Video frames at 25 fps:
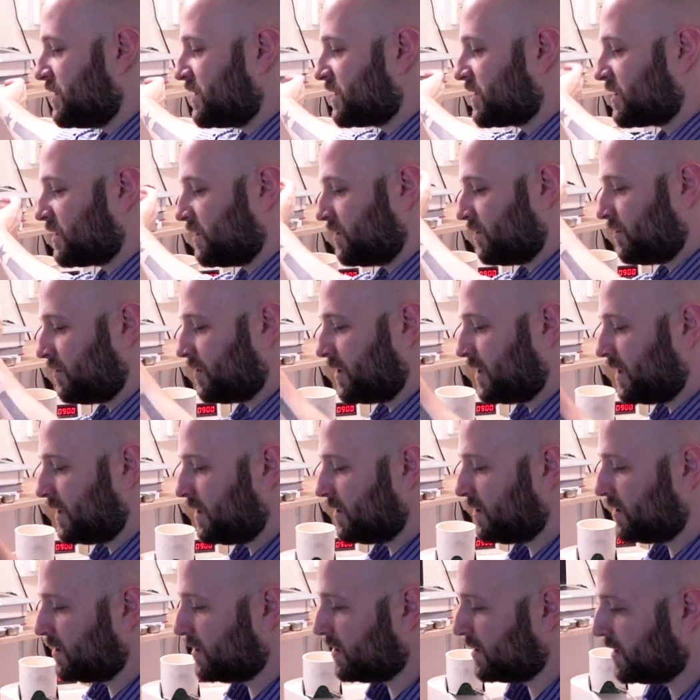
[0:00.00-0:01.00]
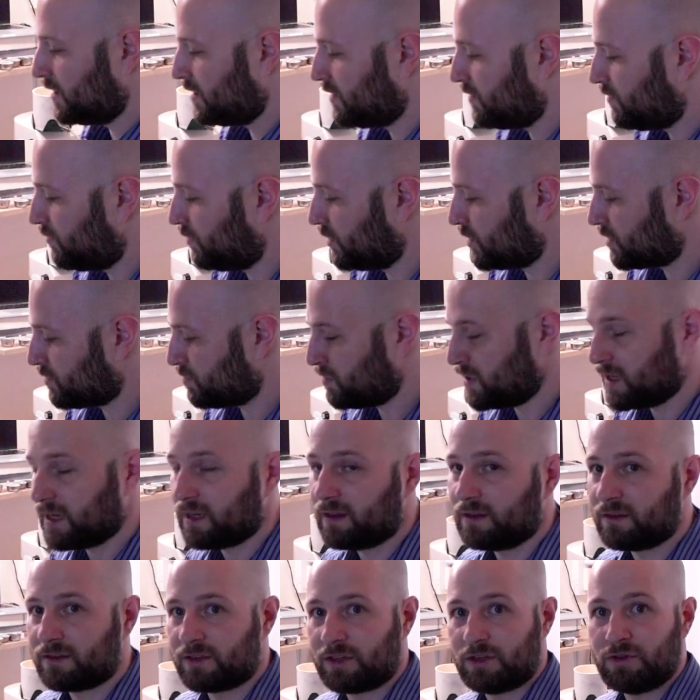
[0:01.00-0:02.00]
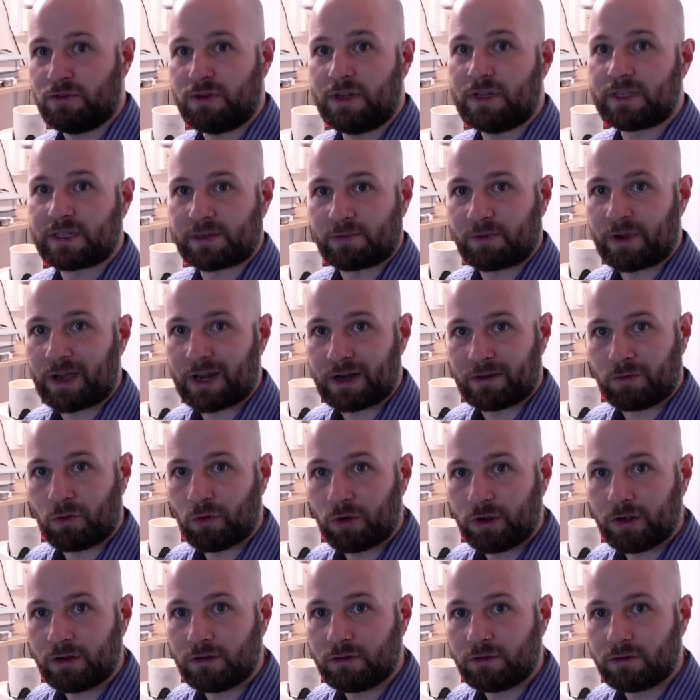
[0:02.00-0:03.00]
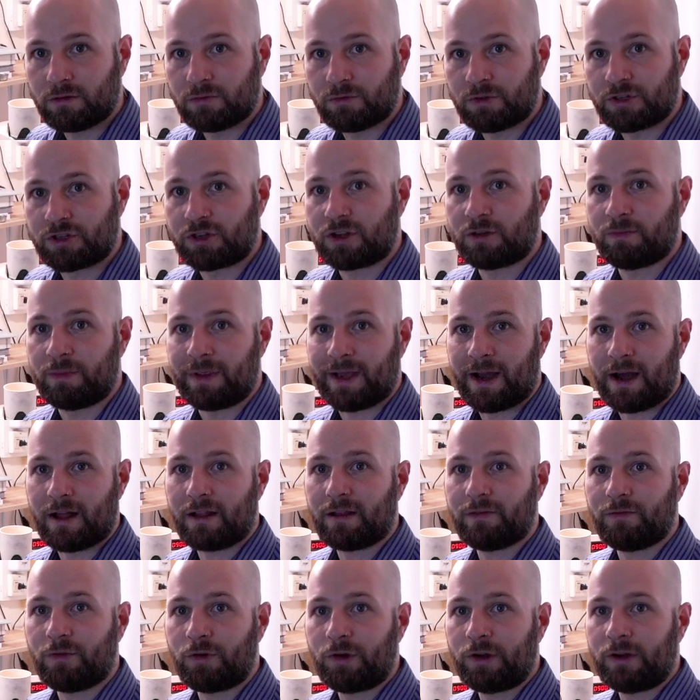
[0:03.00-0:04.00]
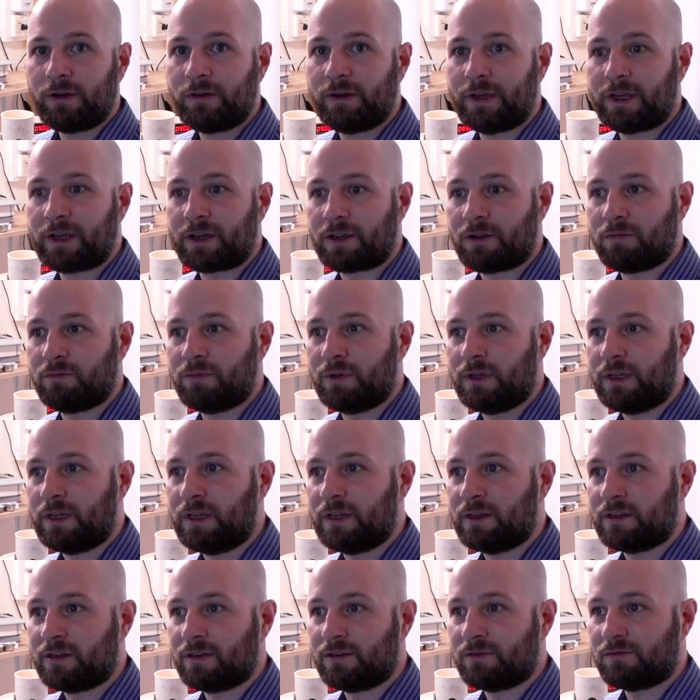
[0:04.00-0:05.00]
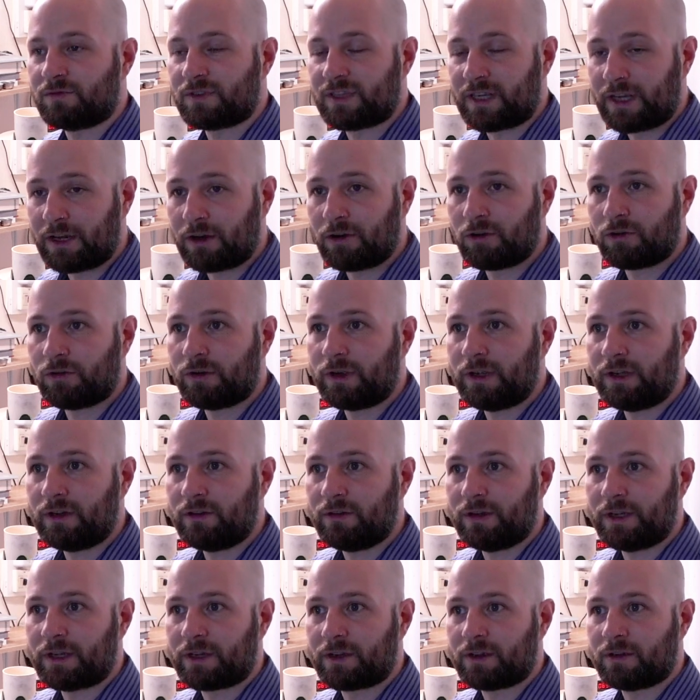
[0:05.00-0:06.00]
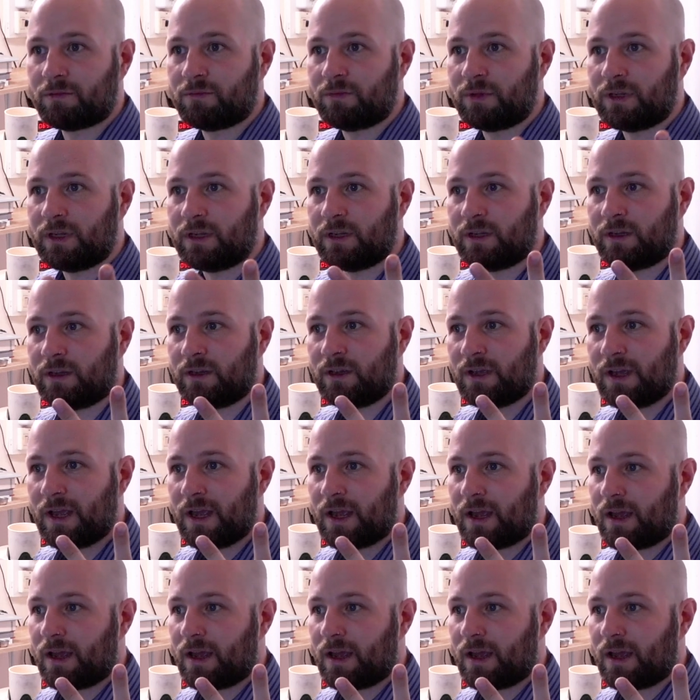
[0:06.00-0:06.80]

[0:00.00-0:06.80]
slurry, which means you need some kind of oil, which could be olive oil, it could be Singer oil, it could be